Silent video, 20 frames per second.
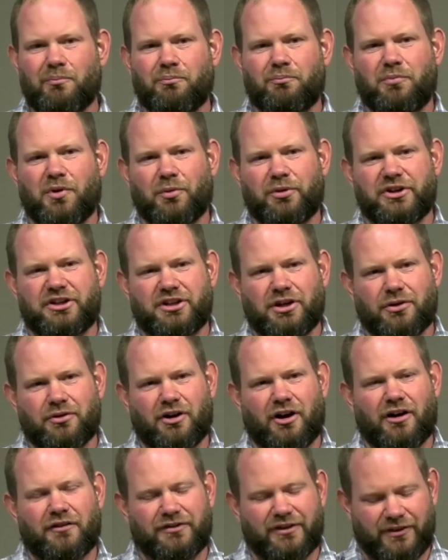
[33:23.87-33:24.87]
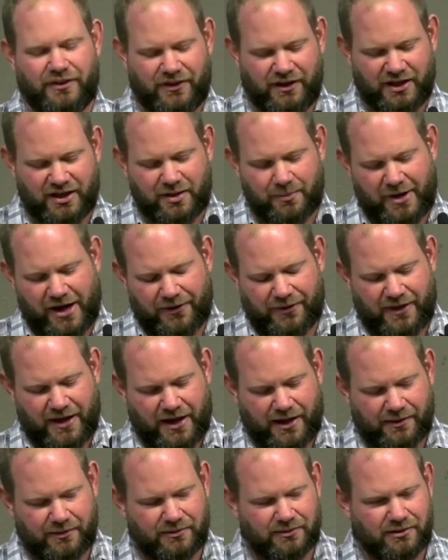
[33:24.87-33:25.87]
but we don't often think about
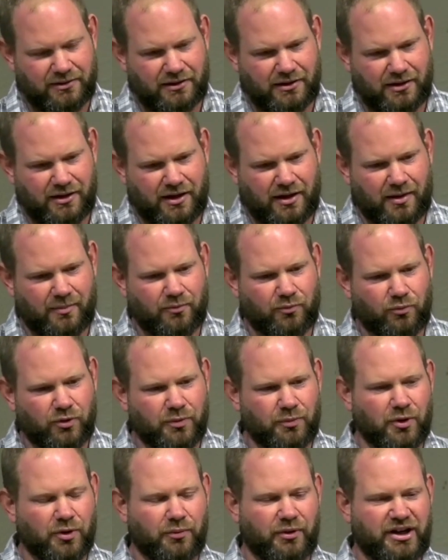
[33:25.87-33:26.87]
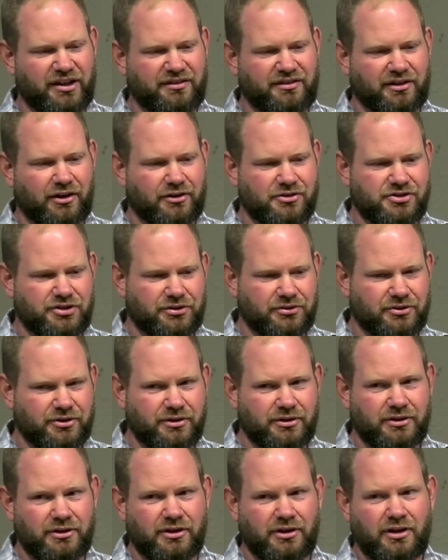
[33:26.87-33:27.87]
that um, when we're raising our
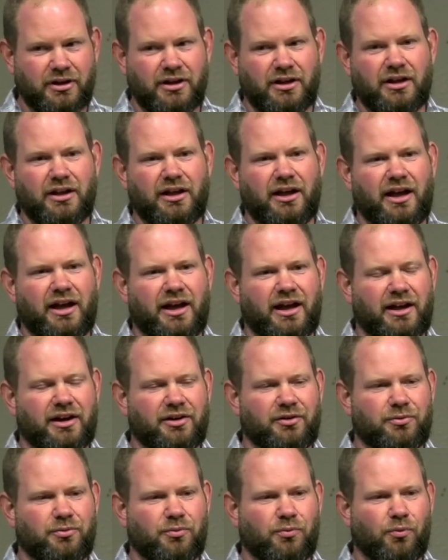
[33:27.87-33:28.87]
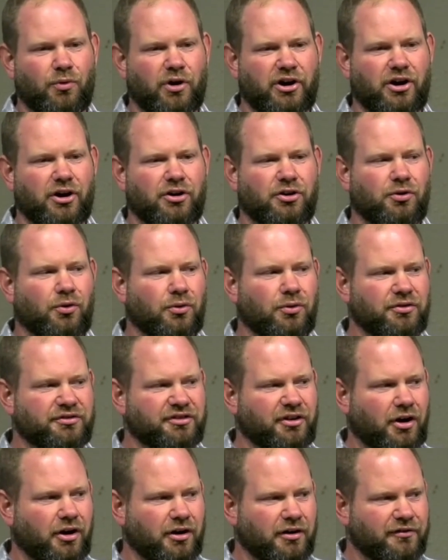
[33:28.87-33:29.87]
children and what our goals
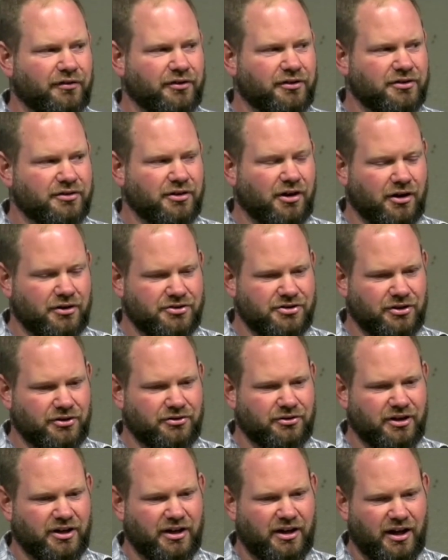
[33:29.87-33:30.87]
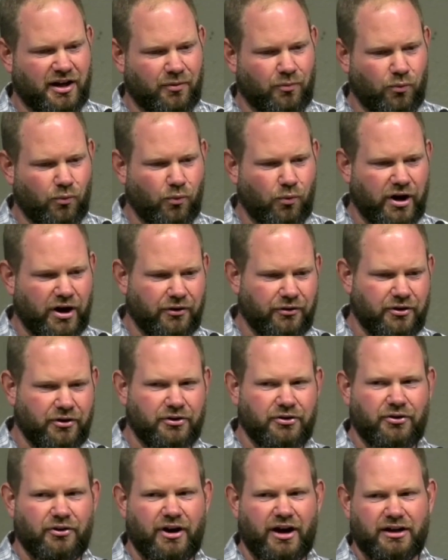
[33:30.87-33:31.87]
are for the, our children and where they're
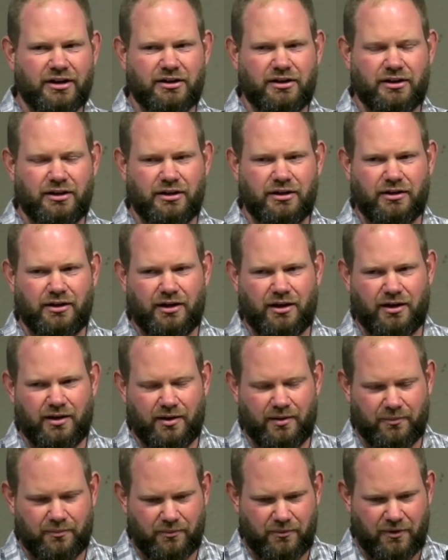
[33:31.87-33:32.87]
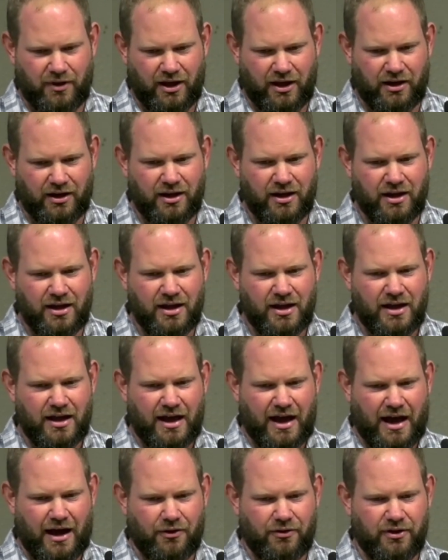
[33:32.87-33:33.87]
directed um, and
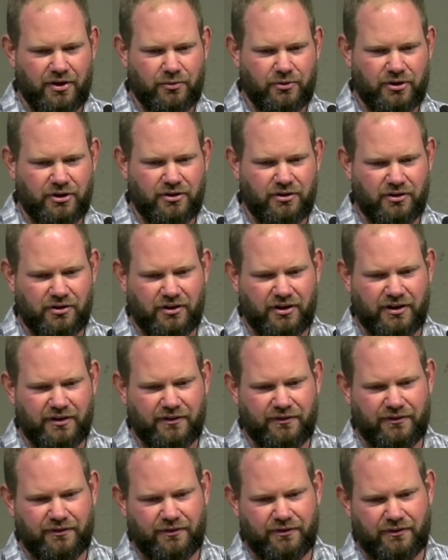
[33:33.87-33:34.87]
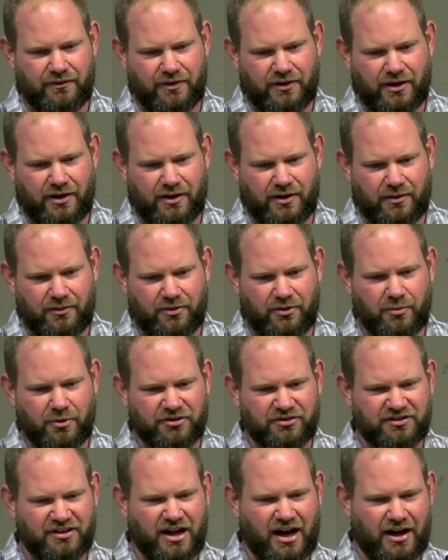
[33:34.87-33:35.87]
how they would live uh, the
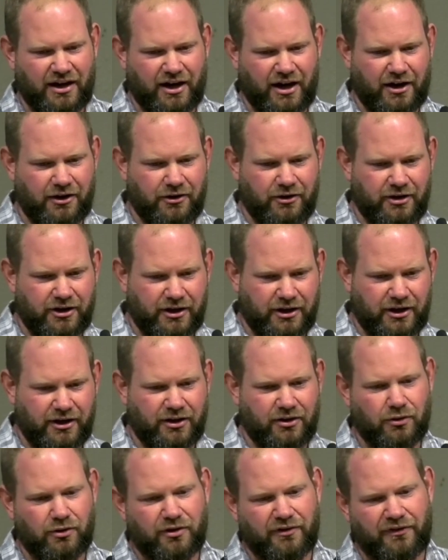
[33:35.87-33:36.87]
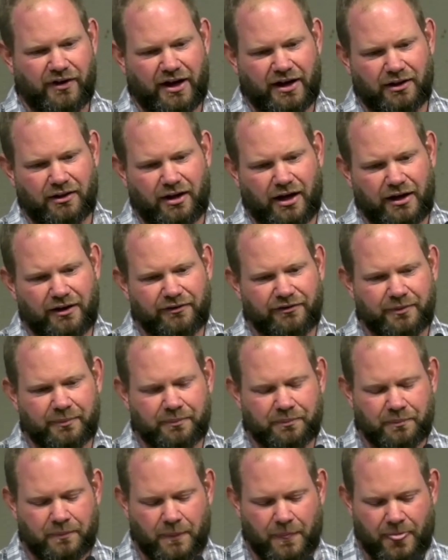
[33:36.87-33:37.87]
most God honoring and glorifying life.
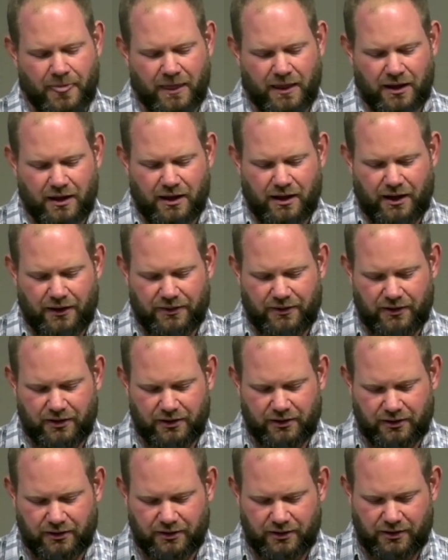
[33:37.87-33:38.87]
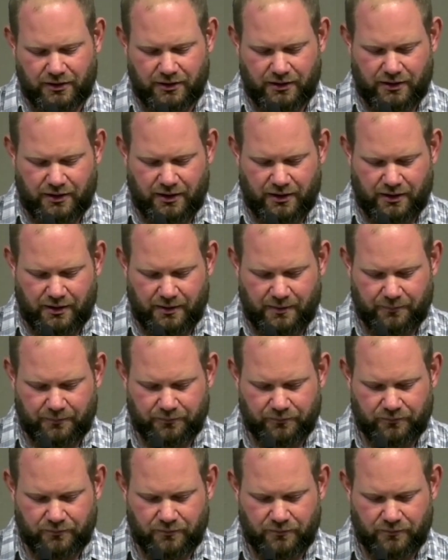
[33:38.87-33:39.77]
I think um,